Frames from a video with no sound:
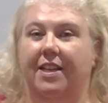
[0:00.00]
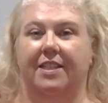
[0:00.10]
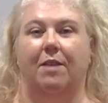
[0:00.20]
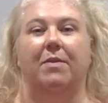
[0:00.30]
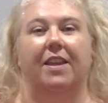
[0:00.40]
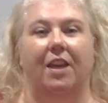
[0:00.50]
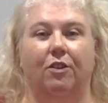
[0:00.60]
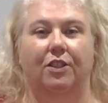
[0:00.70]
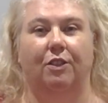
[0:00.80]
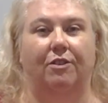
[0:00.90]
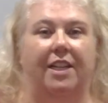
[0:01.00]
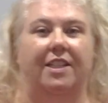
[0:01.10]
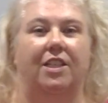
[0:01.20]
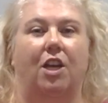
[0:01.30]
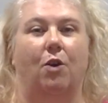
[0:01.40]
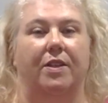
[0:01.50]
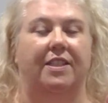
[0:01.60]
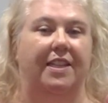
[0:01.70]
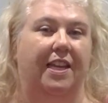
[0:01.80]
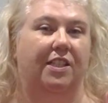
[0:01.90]
Something else you'll need to know is
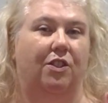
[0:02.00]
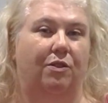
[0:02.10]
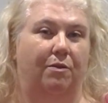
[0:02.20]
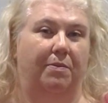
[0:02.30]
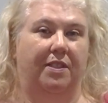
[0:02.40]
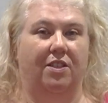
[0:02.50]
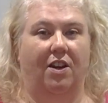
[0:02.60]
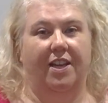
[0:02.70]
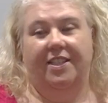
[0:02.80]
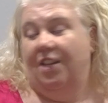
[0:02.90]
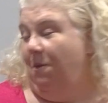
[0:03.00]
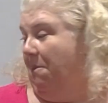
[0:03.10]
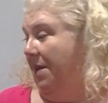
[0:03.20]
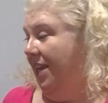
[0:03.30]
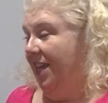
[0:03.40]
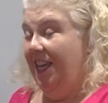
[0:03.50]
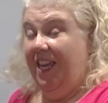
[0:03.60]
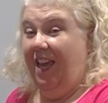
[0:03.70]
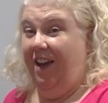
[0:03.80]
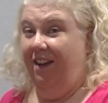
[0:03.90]
next to and beside. So Mickey
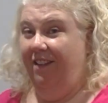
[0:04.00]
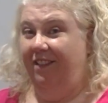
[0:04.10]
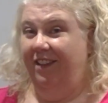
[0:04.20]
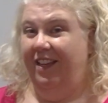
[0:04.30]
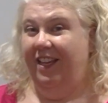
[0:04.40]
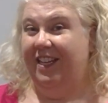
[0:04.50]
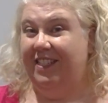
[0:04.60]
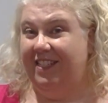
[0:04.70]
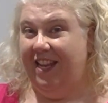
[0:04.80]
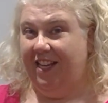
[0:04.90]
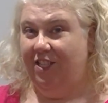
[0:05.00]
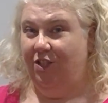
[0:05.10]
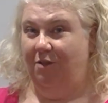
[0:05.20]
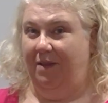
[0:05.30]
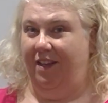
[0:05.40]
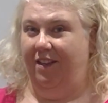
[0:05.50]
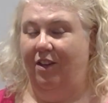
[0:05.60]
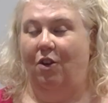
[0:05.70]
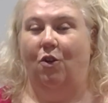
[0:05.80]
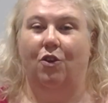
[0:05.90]
here is next to me,
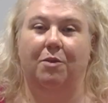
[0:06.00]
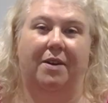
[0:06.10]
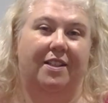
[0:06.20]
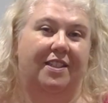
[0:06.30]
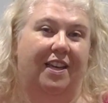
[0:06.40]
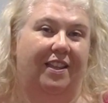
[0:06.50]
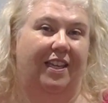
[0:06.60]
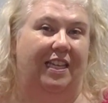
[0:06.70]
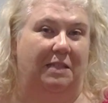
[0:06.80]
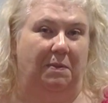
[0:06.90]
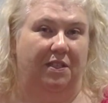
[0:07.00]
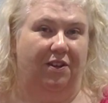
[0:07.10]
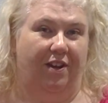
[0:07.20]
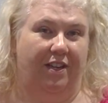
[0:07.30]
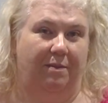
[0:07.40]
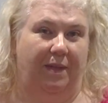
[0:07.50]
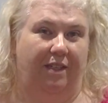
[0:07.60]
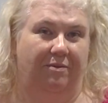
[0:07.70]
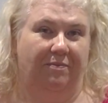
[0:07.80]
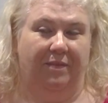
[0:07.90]
or you might say that he's beside
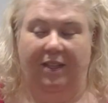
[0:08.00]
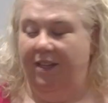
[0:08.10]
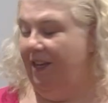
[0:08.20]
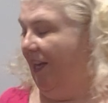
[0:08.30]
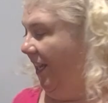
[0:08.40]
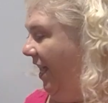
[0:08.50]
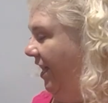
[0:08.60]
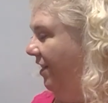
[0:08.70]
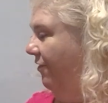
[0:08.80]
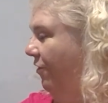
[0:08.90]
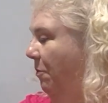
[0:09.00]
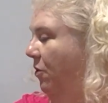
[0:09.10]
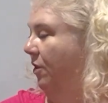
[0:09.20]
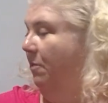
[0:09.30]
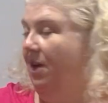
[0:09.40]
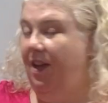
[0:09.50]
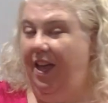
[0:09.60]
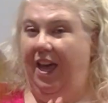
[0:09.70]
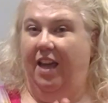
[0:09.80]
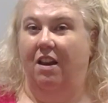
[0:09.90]
me. Okay, and if I put my
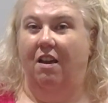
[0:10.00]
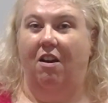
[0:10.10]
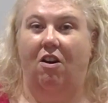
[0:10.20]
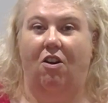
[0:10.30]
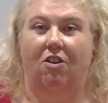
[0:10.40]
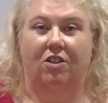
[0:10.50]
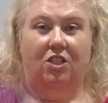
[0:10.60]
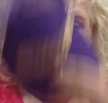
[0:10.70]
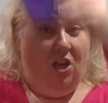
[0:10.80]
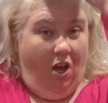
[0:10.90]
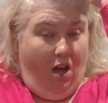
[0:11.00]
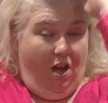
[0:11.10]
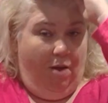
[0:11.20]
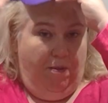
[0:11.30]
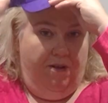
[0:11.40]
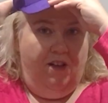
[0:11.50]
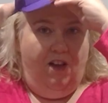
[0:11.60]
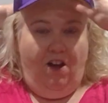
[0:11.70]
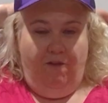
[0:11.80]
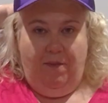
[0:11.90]
hat on top
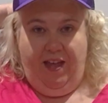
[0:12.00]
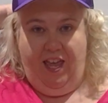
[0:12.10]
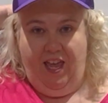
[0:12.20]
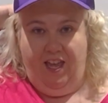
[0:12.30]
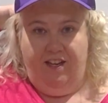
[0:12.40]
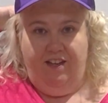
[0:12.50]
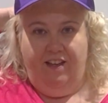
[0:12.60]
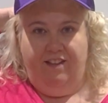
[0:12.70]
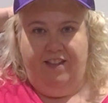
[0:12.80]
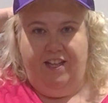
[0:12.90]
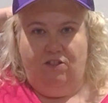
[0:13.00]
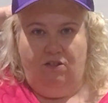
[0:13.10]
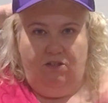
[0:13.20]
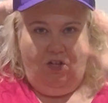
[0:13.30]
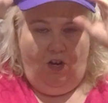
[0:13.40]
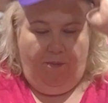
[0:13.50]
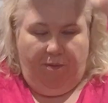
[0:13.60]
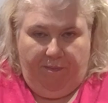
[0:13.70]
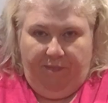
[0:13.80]
of my head, that's on top.